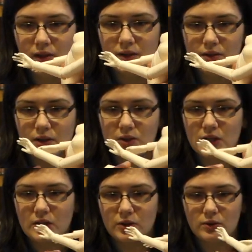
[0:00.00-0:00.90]
So
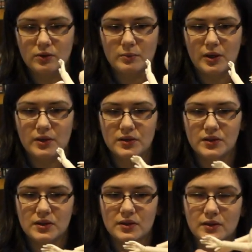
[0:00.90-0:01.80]
she could
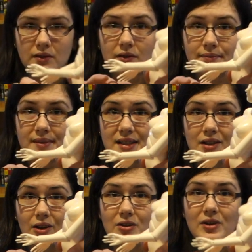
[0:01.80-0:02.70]
almost
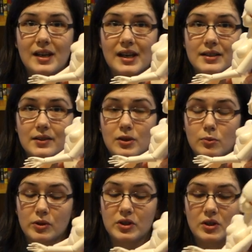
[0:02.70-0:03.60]
sit on her knees if you
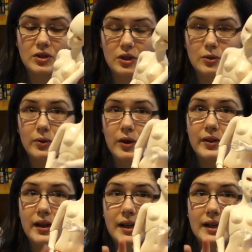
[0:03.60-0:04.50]
wanted her to, although
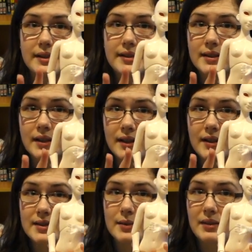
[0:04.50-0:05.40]
there is
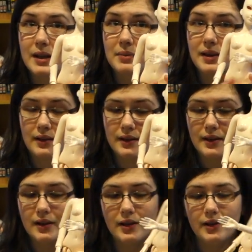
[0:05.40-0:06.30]
some gapping
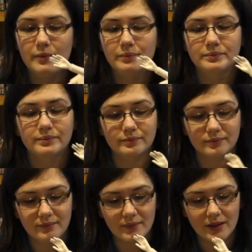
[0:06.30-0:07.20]
here.
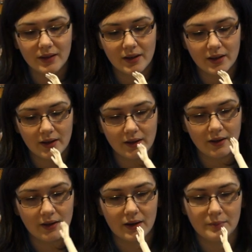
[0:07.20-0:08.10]

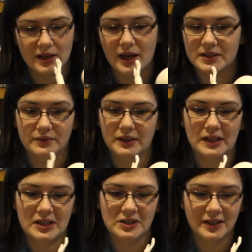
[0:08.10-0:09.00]
Yeah, I definitely
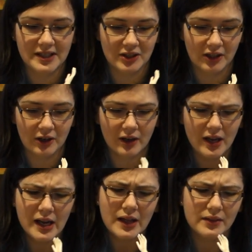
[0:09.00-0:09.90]
need to restring her.
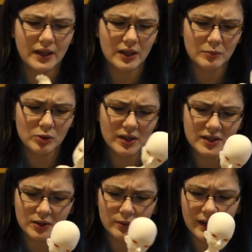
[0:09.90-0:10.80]
The hip
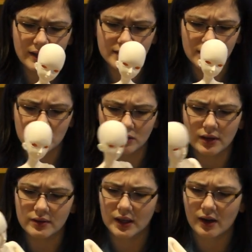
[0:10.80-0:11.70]
joint's always a
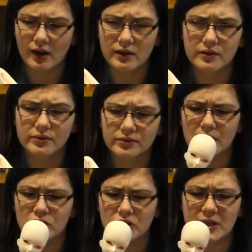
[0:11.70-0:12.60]
joint that kind of
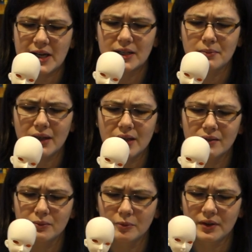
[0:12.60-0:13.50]
intrigued
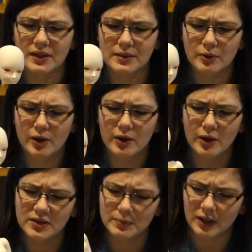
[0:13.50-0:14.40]
me with these
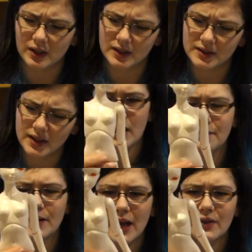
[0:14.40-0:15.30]
Mirodolls, because I
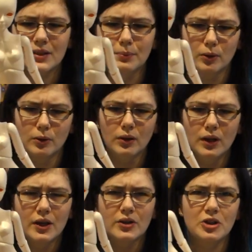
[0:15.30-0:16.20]
feel like this ball
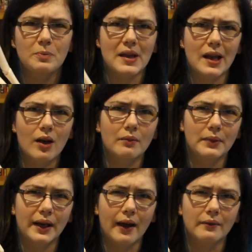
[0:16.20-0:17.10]
should be a lot
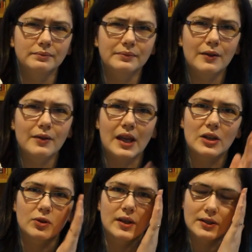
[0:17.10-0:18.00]
bigger for
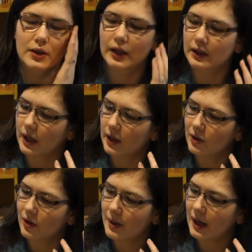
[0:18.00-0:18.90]
that joint socket. I don't
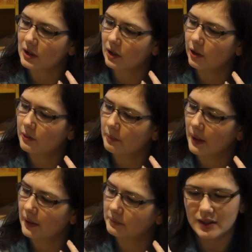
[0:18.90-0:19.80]
know about you,
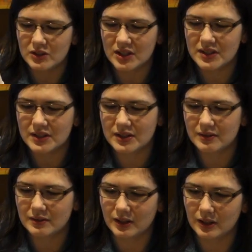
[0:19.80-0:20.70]
but it just
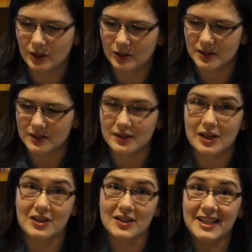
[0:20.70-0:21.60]
looks,
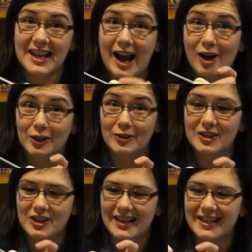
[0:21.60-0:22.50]
yeah, you can see how
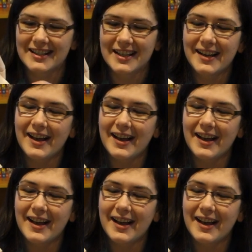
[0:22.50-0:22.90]
loose she is.